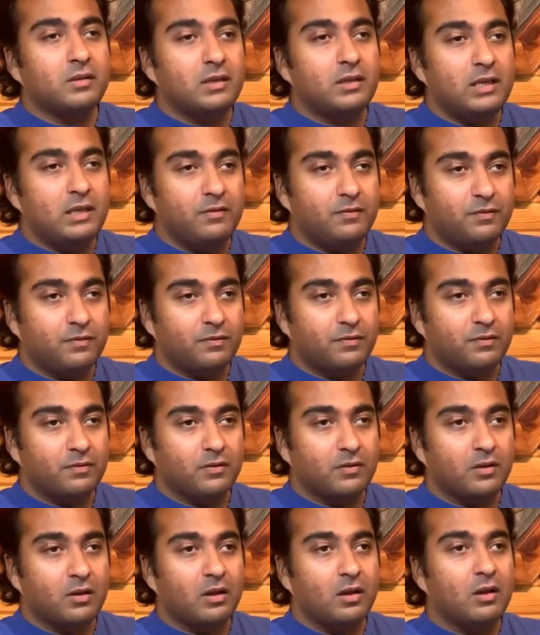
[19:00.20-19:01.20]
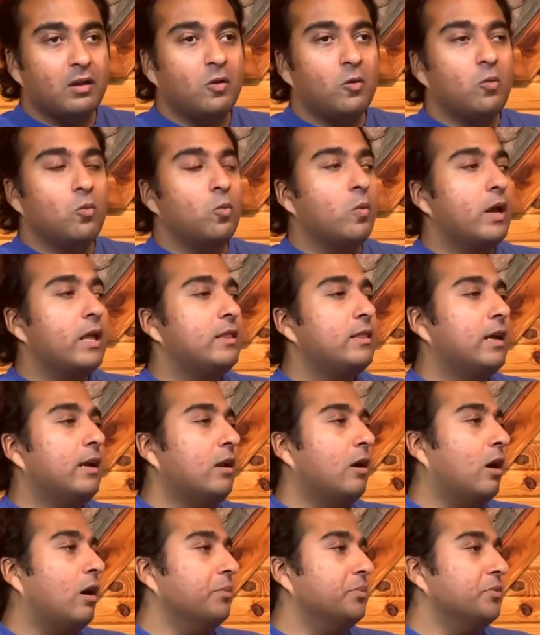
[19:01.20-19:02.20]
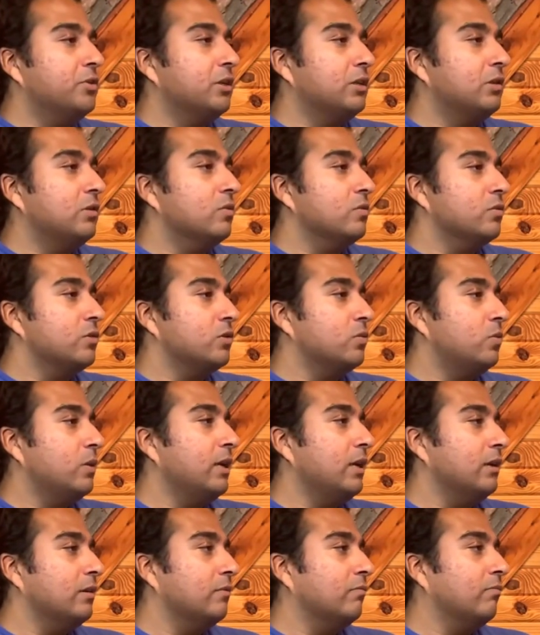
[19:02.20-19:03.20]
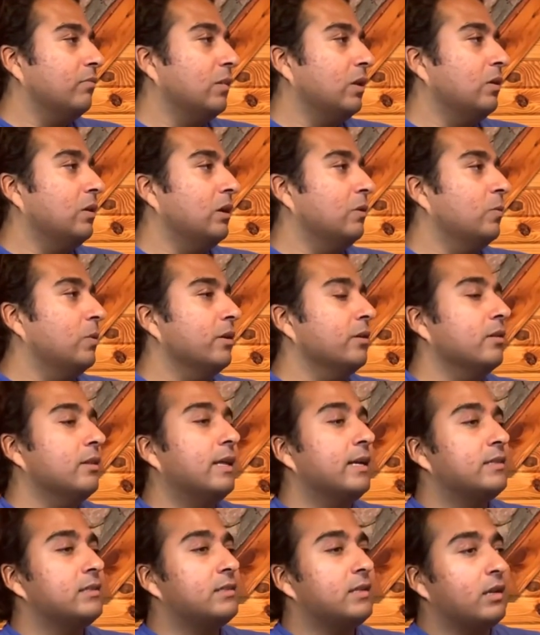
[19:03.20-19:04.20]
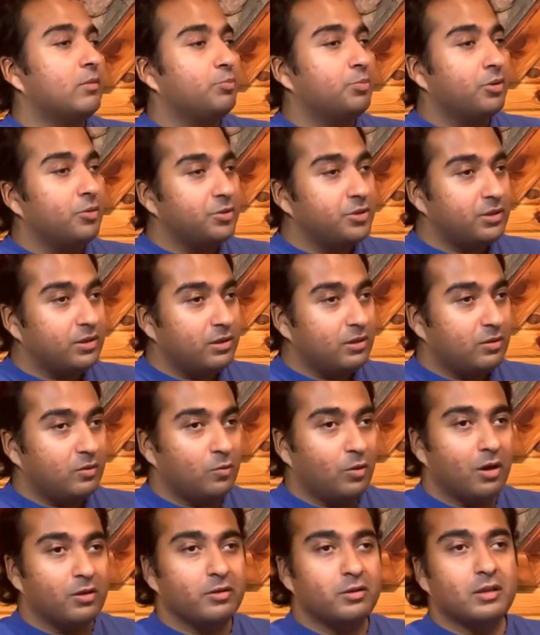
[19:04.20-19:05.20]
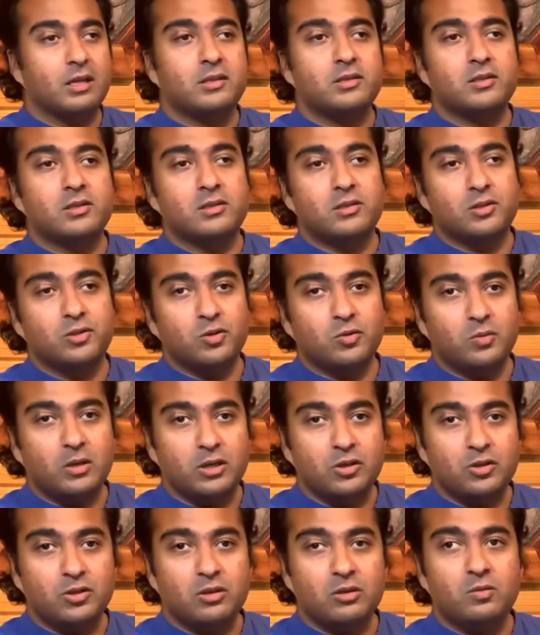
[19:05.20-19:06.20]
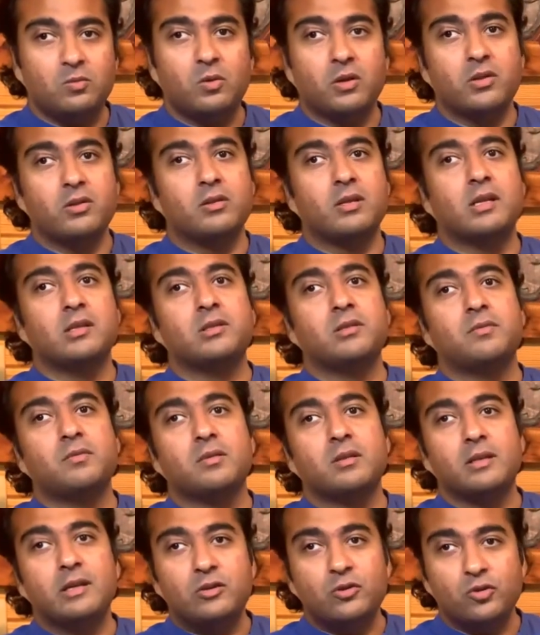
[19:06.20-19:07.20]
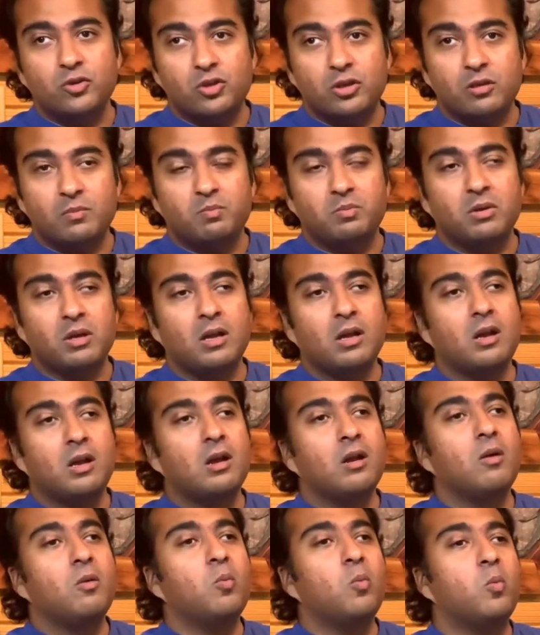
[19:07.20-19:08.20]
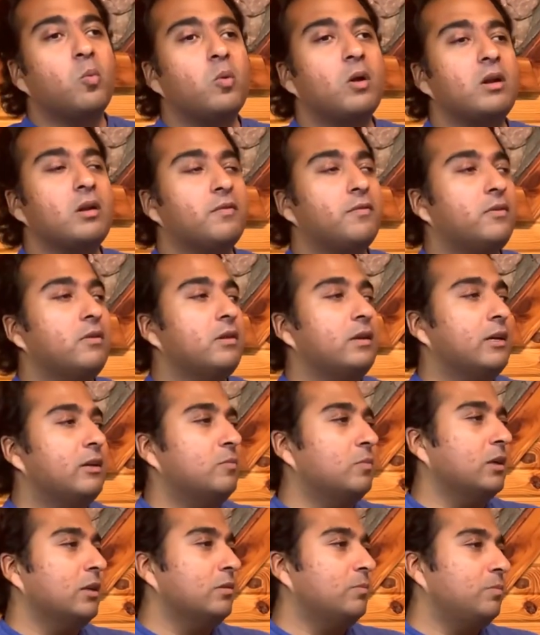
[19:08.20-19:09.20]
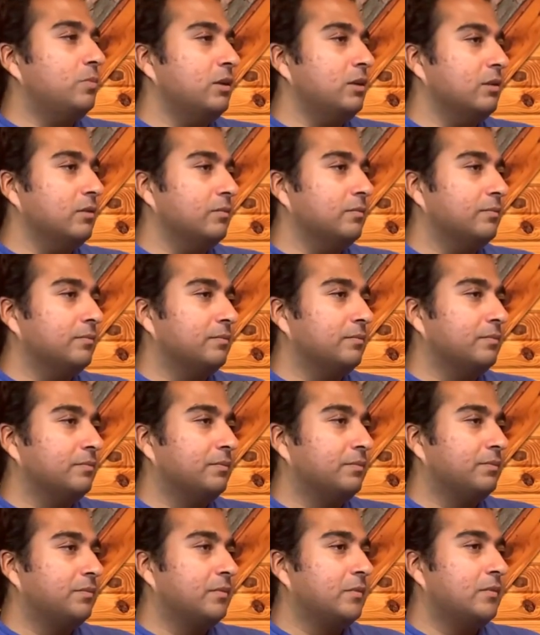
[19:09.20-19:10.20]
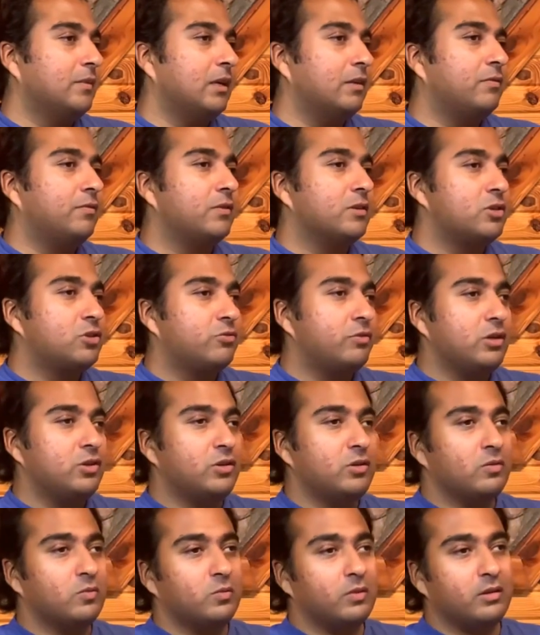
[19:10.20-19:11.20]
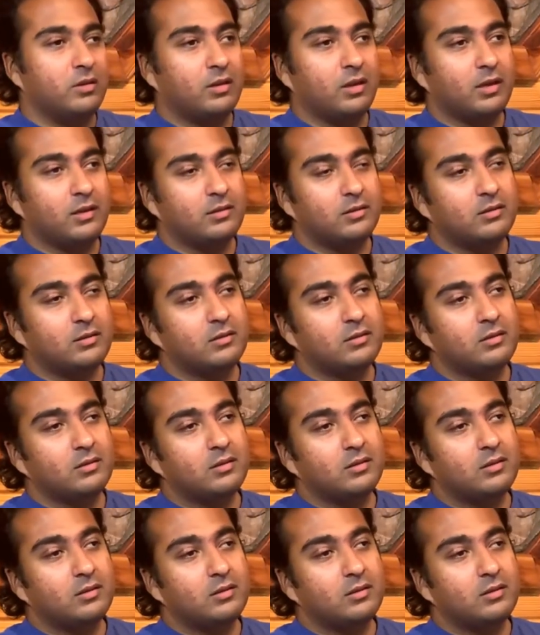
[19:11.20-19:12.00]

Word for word: relief when that object goes away, whether that's that person, whether that's the situation, whether that's the relationship, whatever it might be, that frustration with that.